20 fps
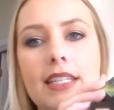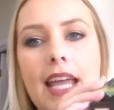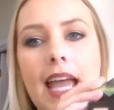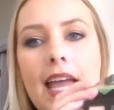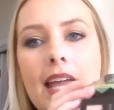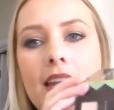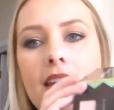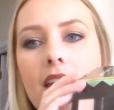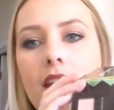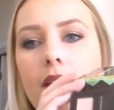
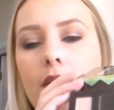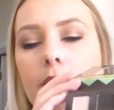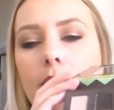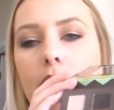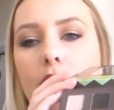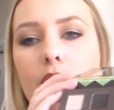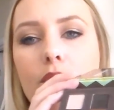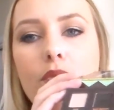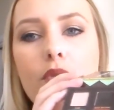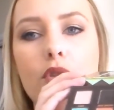10
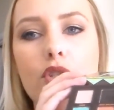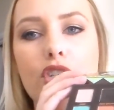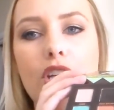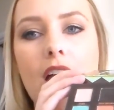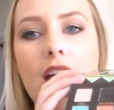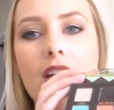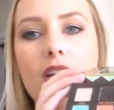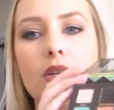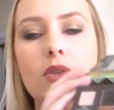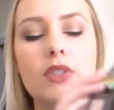beautiful
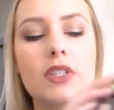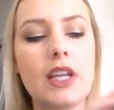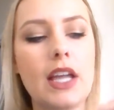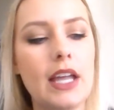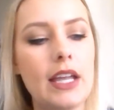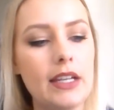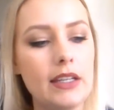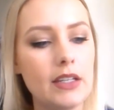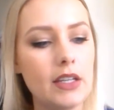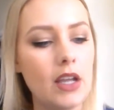shadows,
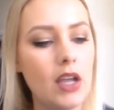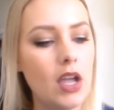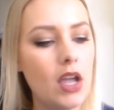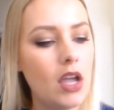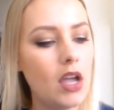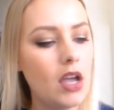and